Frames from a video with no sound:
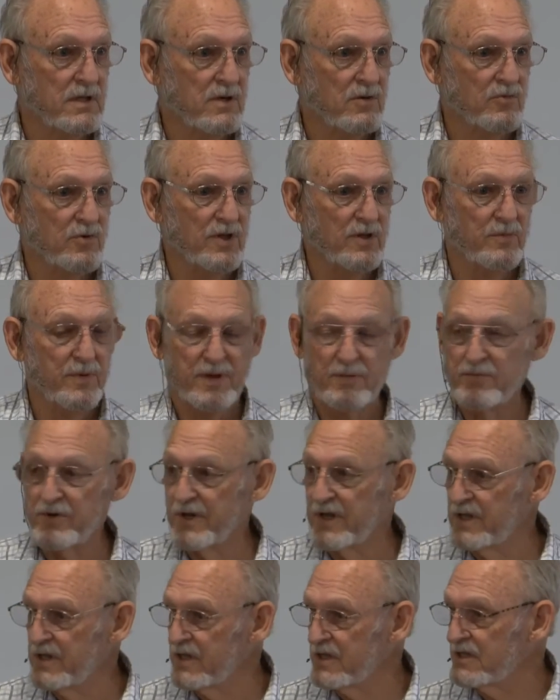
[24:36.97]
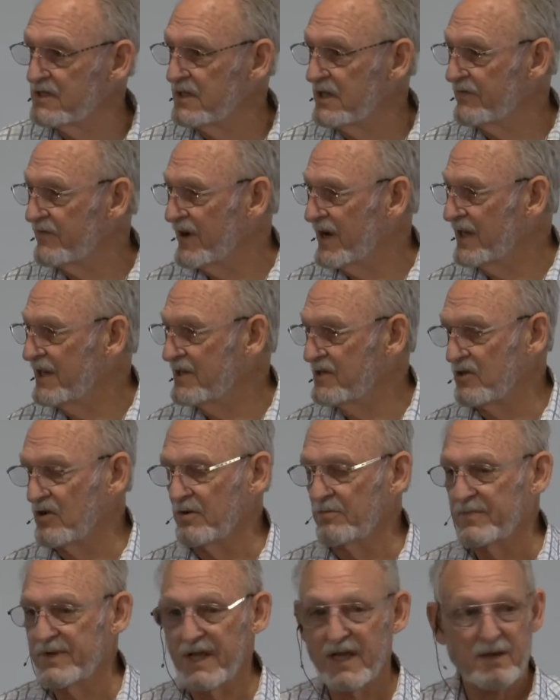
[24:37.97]
when the people did this. And they finally told
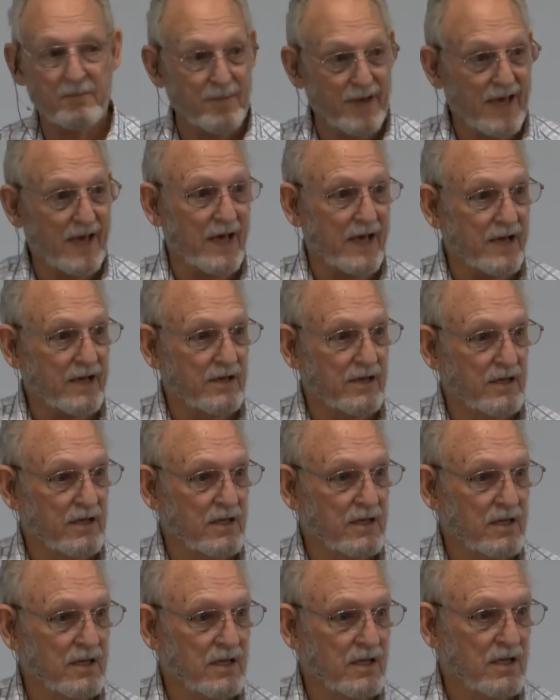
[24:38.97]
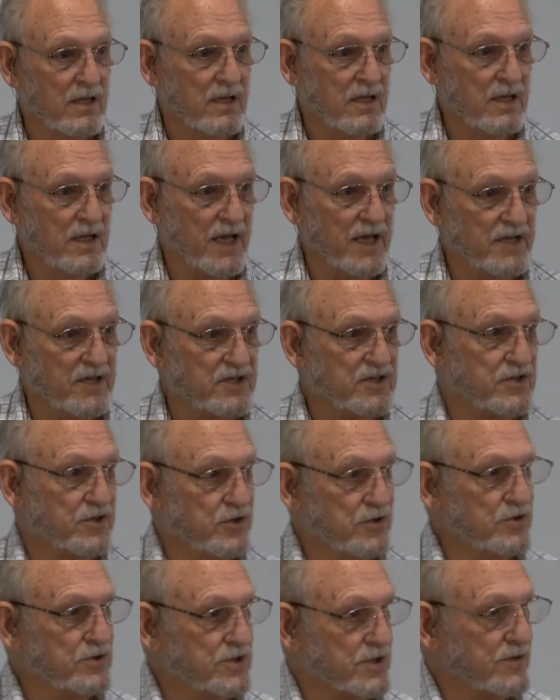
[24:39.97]
them, take it back and just
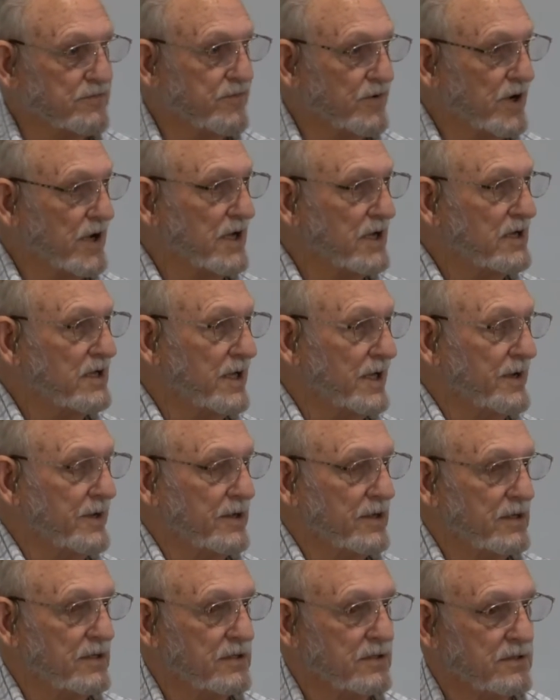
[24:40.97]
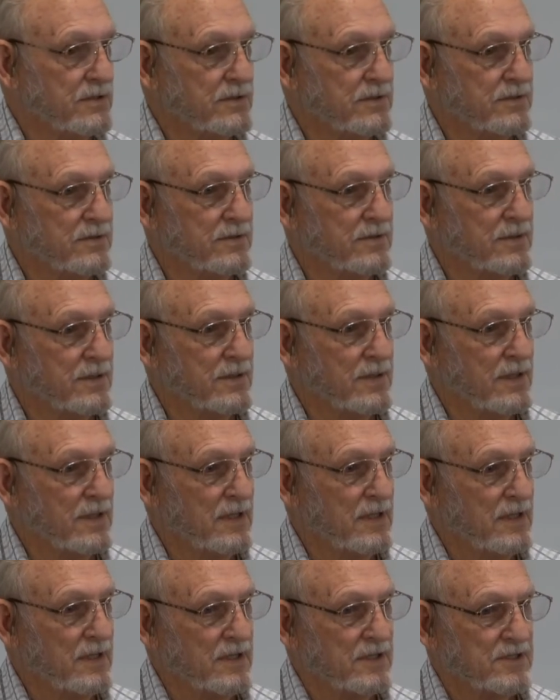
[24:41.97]
use it for God.
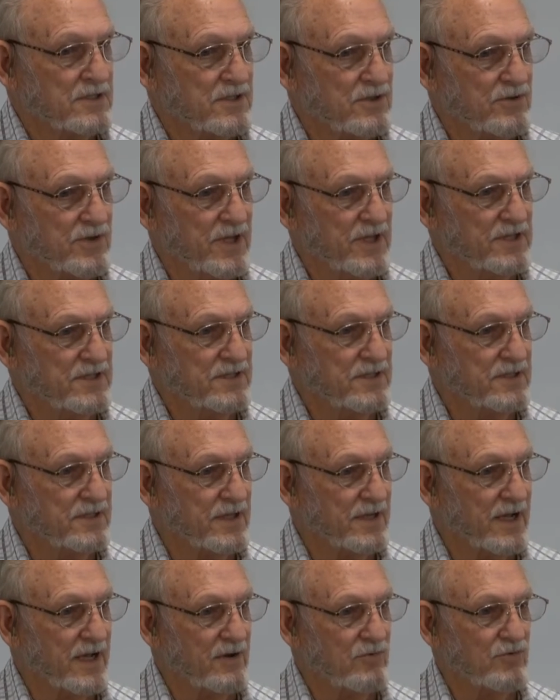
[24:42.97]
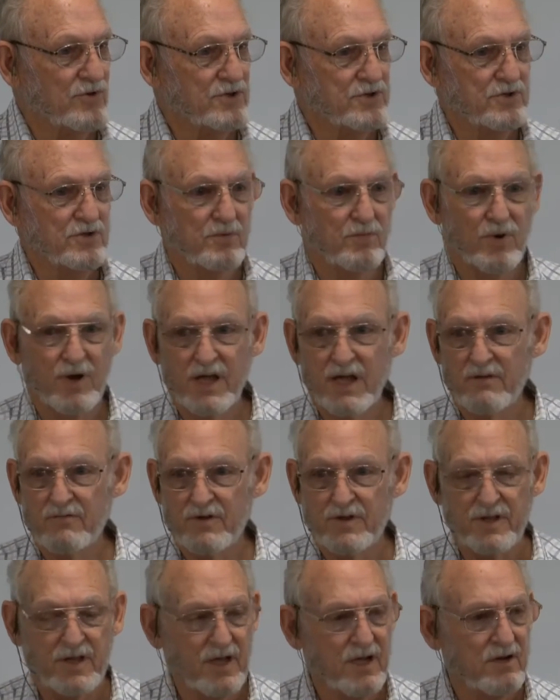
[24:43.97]
So it isn't that I want you to bring
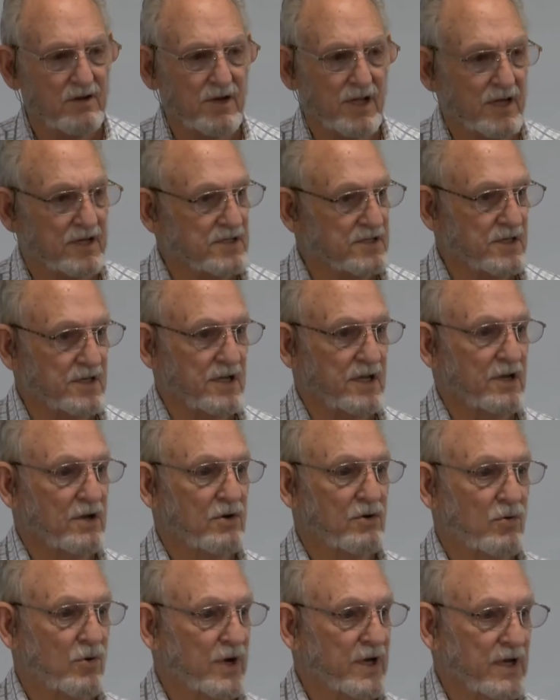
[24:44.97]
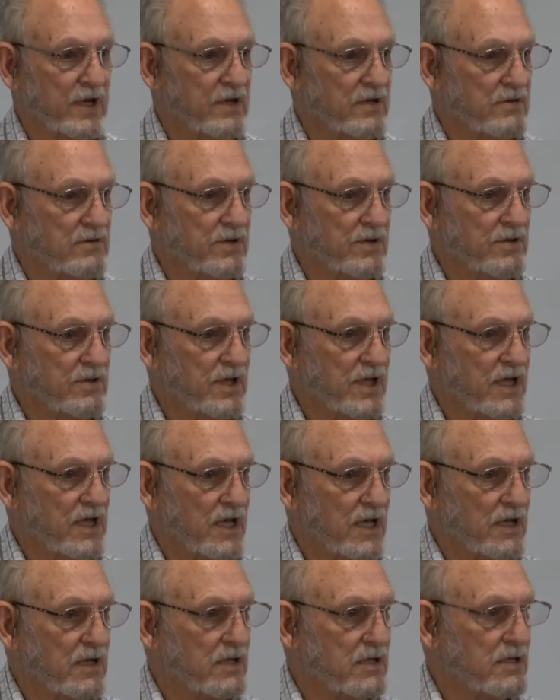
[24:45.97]
everything here next. I mean, no way. Don't do
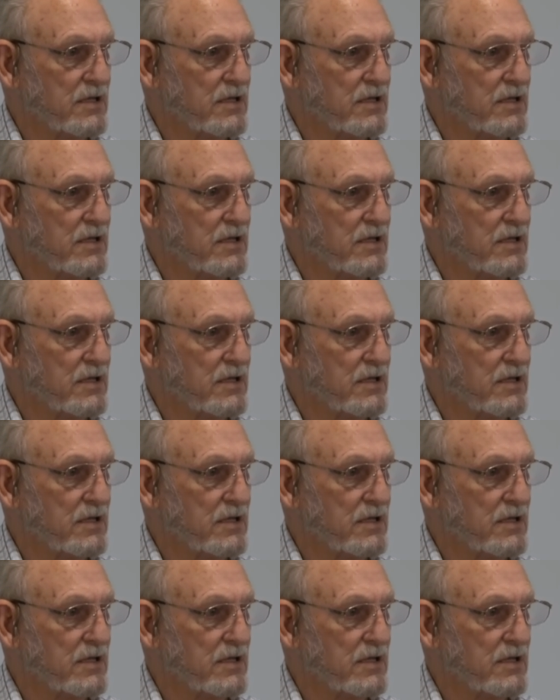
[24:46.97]
that.